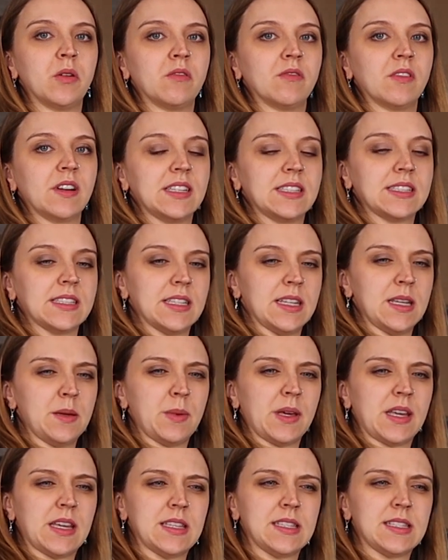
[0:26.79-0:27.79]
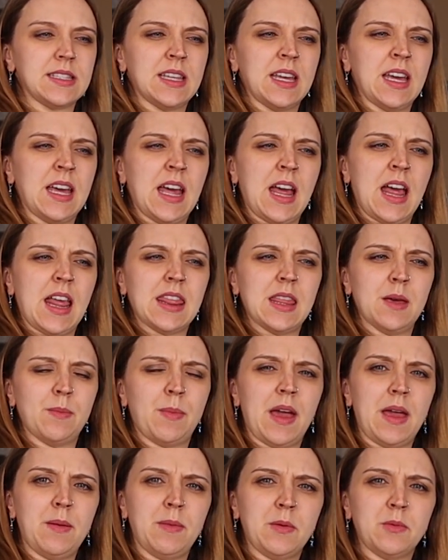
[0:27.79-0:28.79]
recently because the
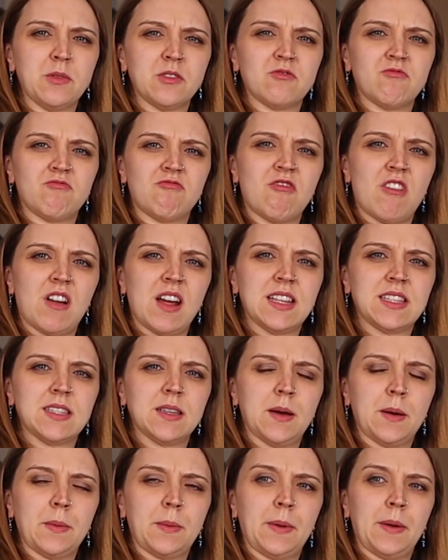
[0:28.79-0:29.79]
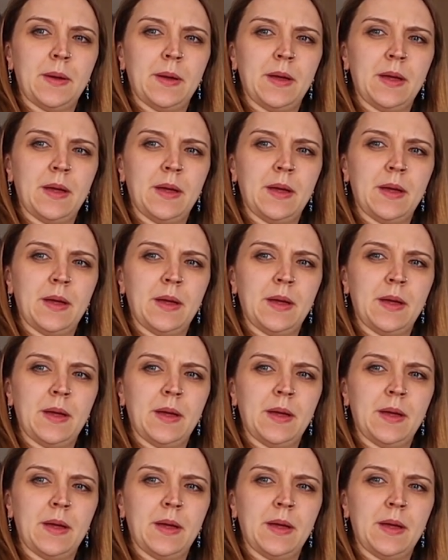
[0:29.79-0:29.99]
baby was right up